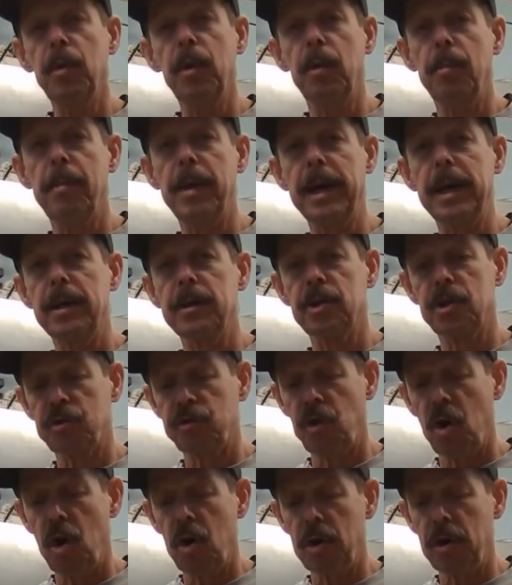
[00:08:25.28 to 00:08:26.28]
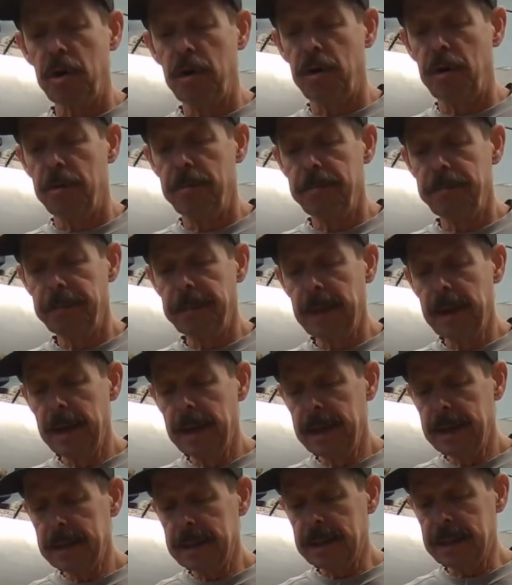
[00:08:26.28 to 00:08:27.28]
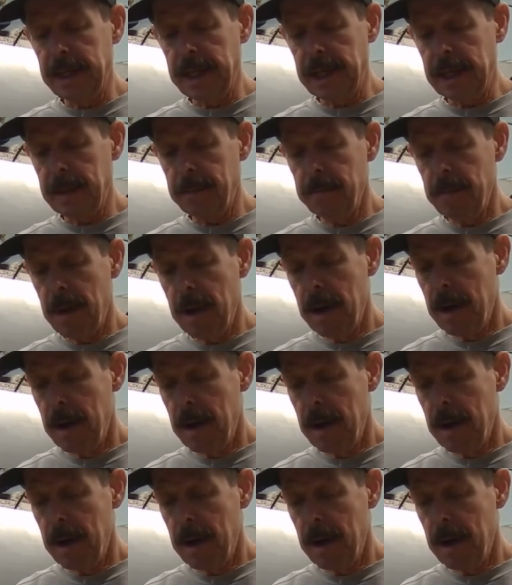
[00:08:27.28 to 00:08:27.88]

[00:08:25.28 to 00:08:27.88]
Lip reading: make a stronger seam,